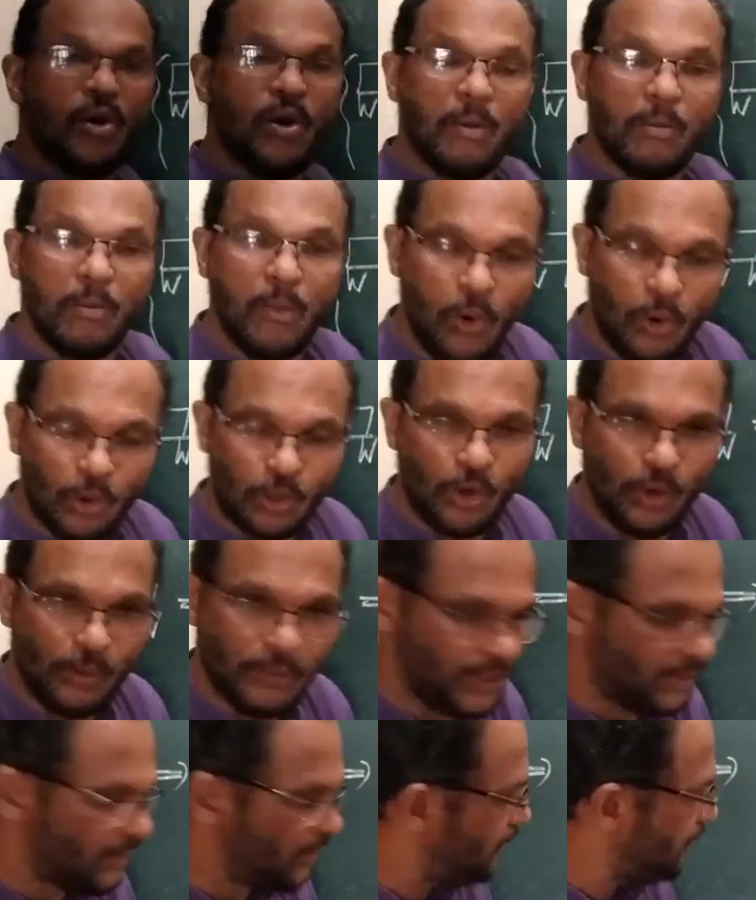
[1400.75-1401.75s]

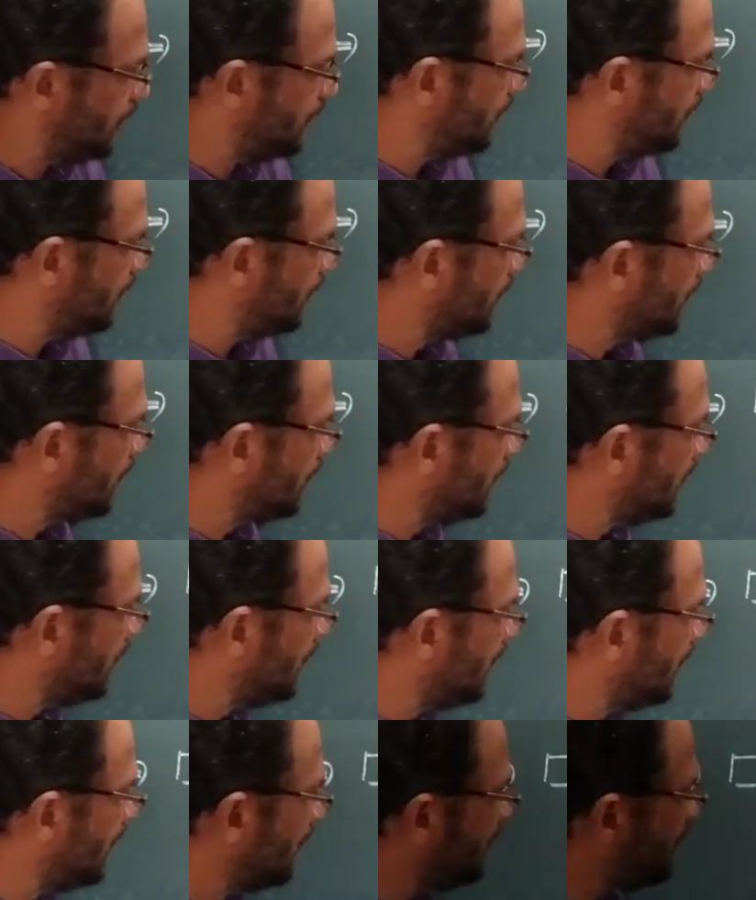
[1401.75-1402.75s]
Moreover,
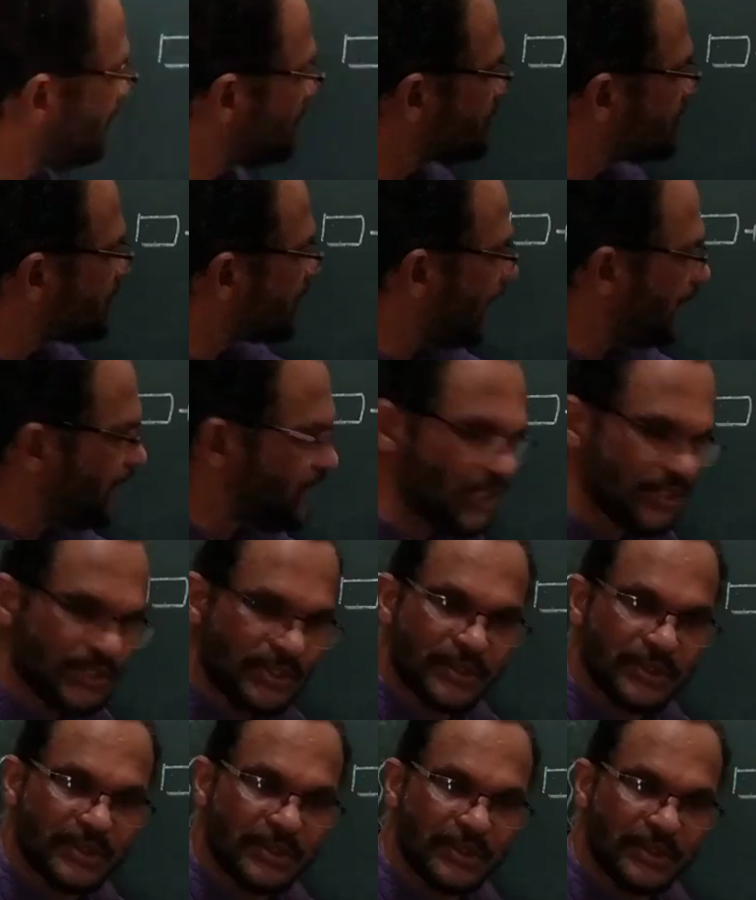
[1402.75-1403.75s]
the
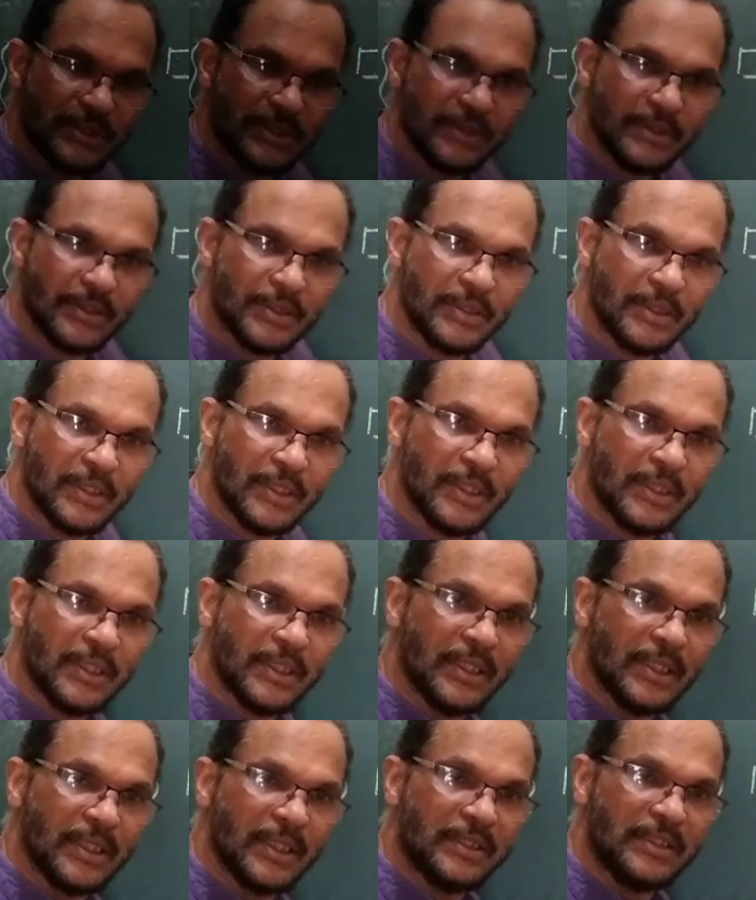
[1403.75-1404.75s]
stages,
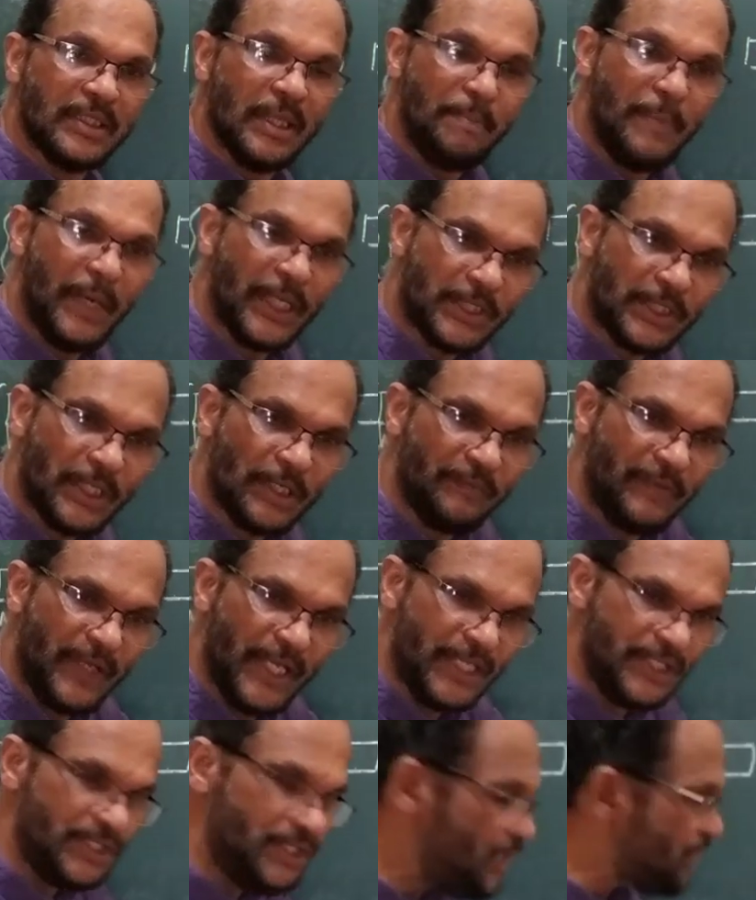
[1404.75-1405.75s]
the better
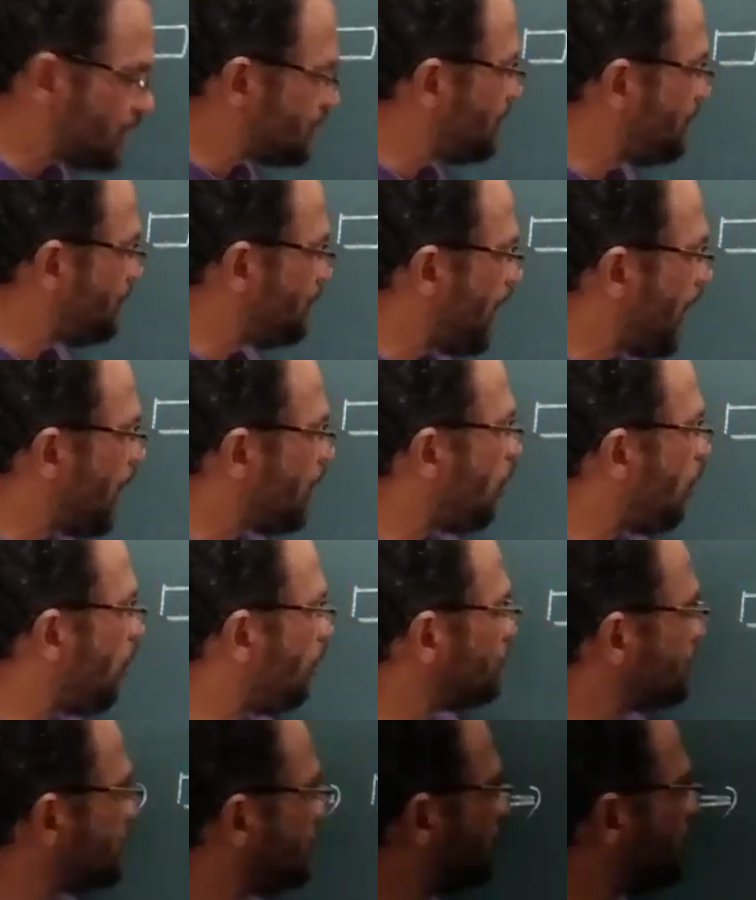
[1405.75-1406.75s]
way, easy way
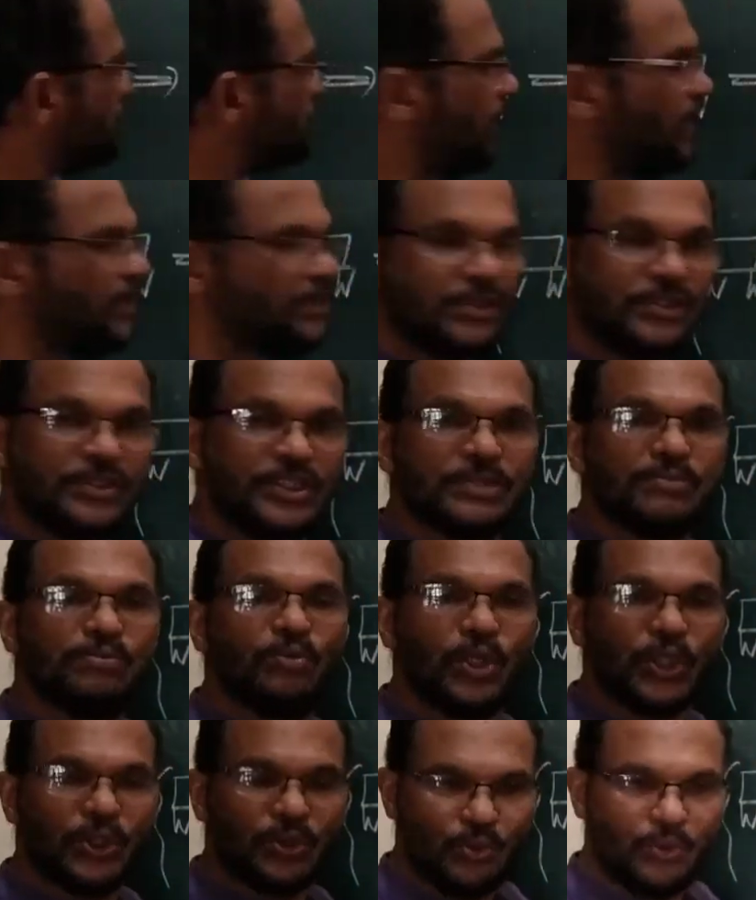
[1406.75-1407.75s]
of synthesizing this
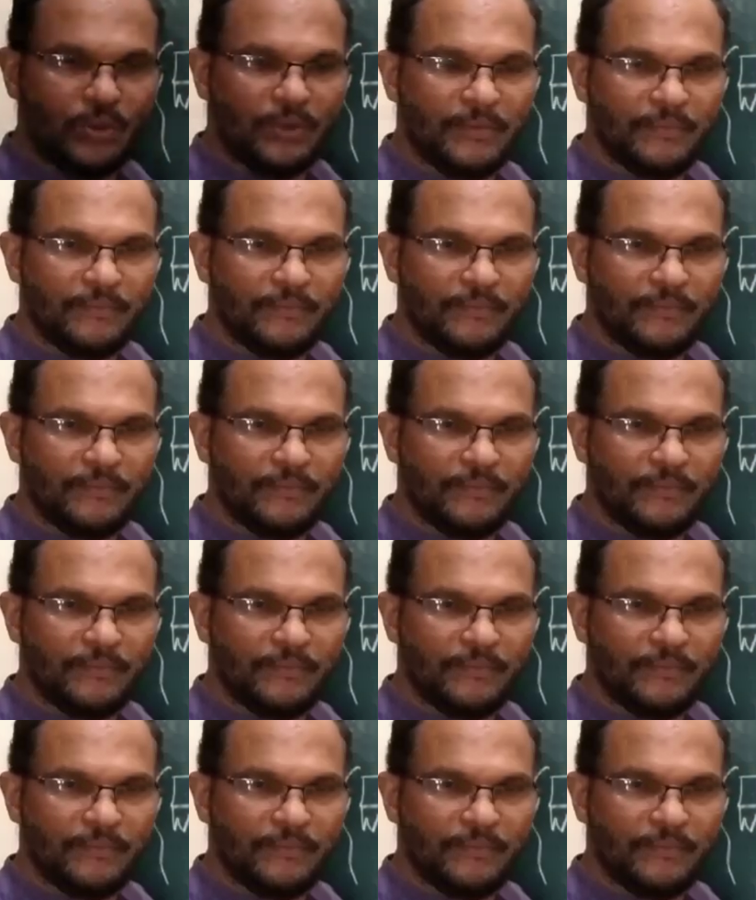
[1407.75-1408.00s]
molecule.